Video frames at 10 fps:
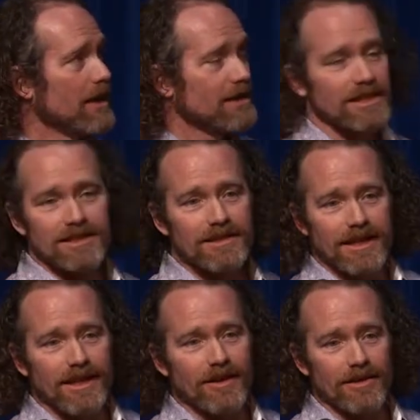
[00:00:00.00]
She's
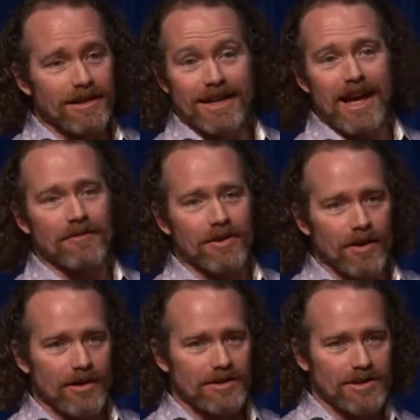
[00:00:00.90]
hit on cadaver
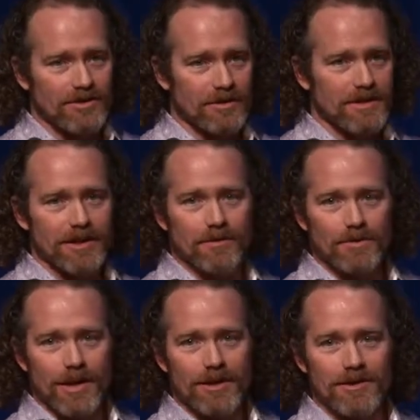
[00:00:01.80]
dogs. She's sort of
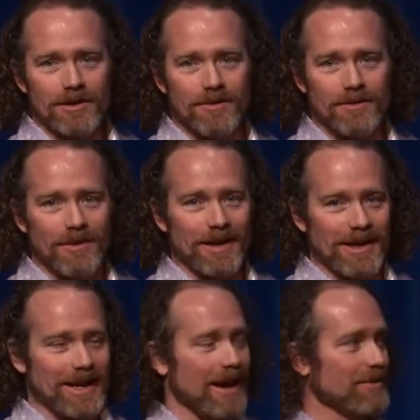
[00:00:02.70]
self-trained herself to find
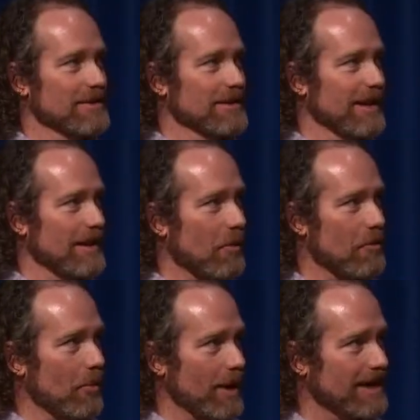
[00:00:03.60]
cadavers at
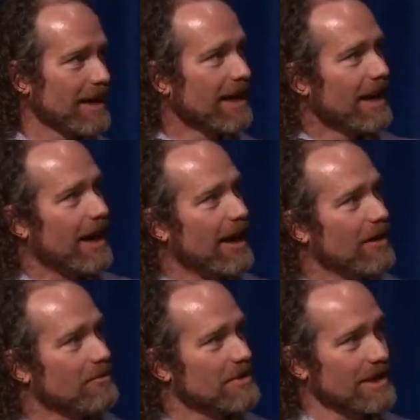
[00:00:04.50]
one point.
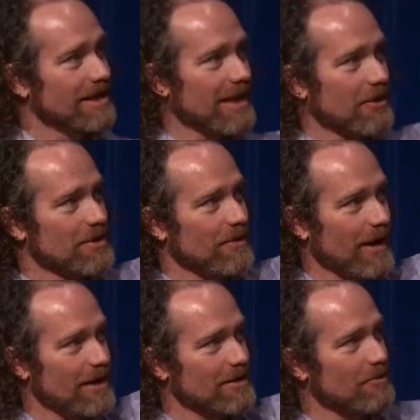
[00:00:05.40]
She does house
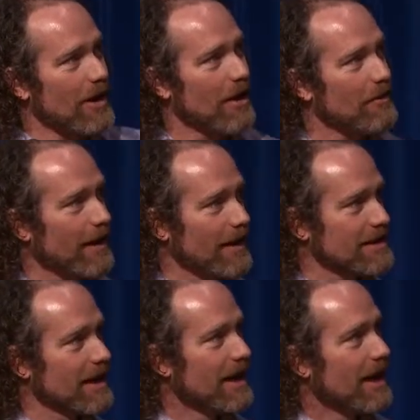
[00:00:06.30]
fires and
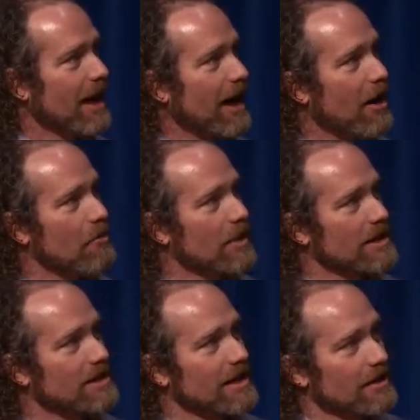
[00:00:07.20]
wildfires,
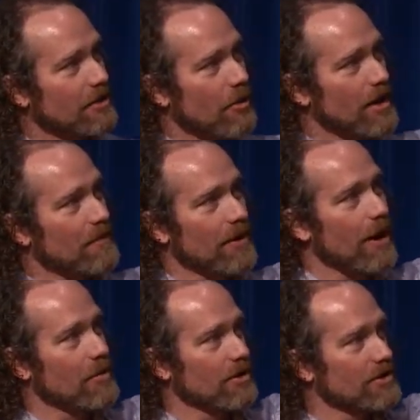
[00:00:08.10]
but quite
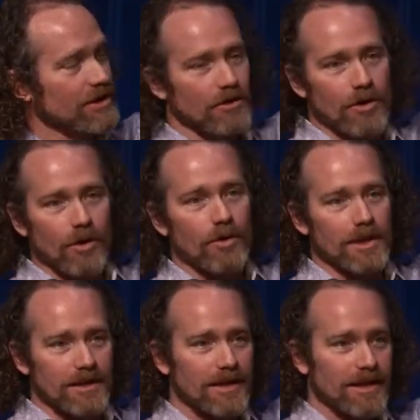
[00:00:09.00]
phenomenal. She'll go
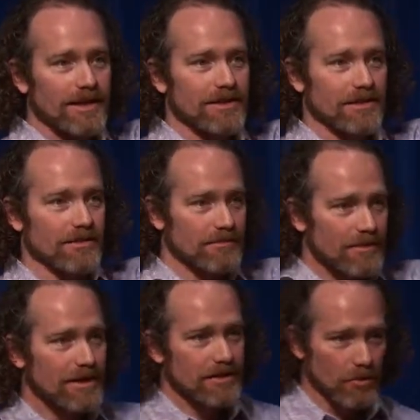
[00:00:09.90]
and she'll
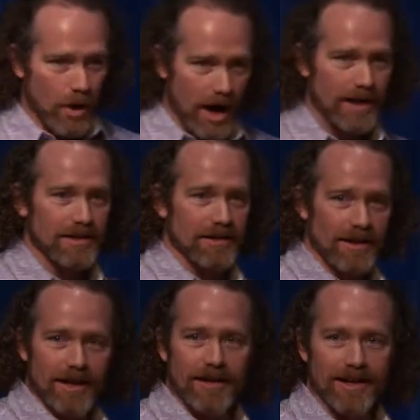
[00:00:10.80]
walk into
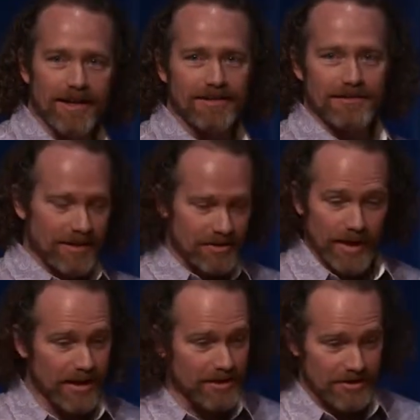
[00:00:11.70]
an area, and the
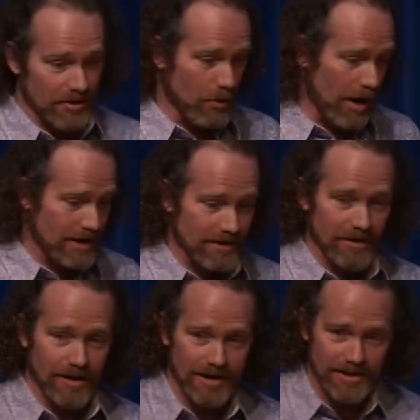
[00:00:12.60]
trainer just sort of walks
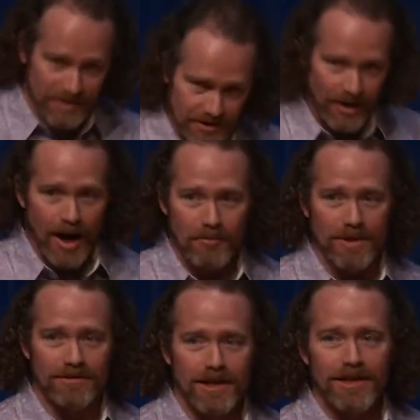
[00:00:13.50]
along, and she'll stop,
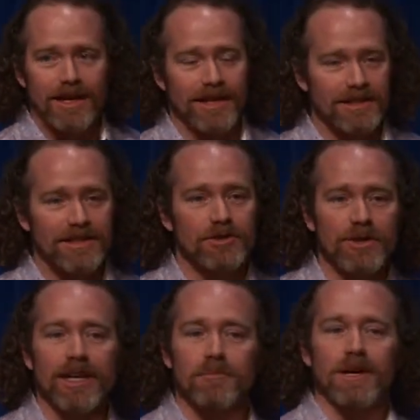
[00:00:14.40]
and she's
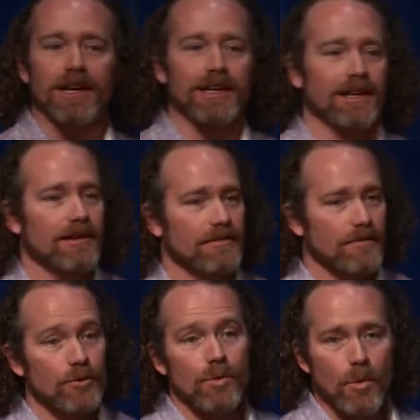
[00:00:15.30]
trained by
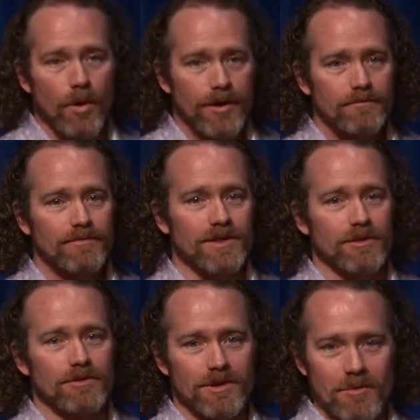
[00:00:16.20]
food reward,
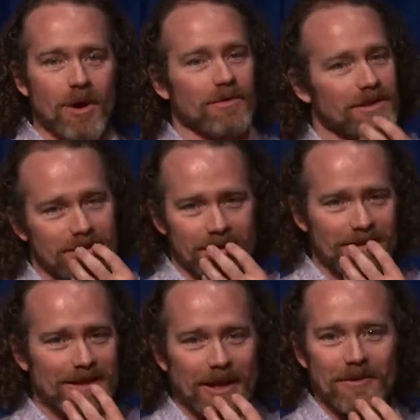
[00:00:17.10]
so her mouth just
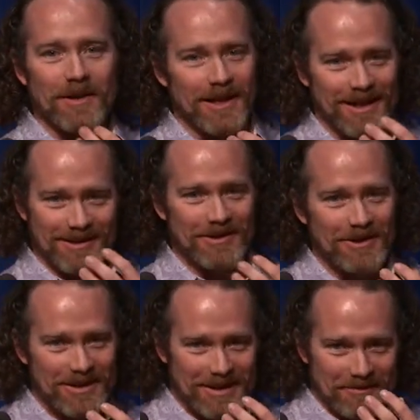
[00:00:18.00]
starts salivating. As soon
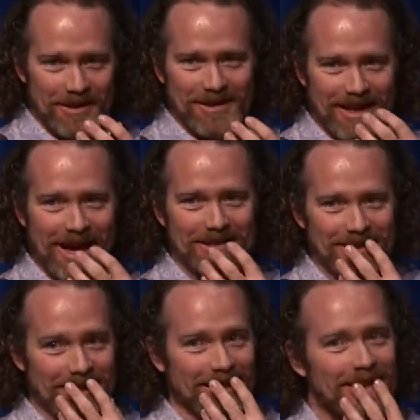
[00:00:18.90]
as she smells
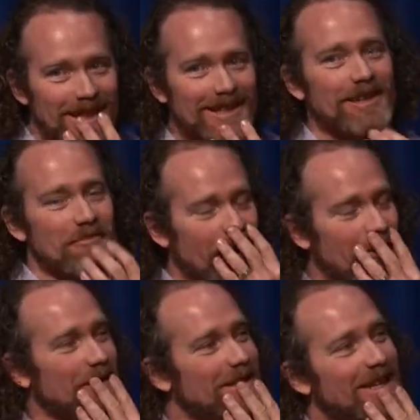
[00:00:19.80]
gasoline, her
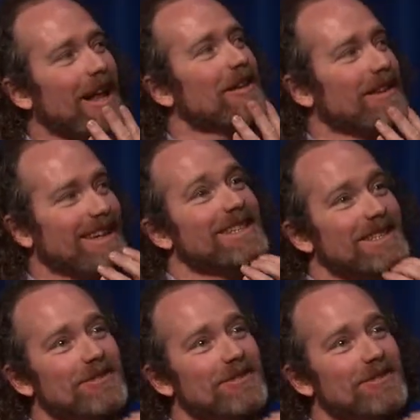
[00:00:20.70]
mouth is salivating, she's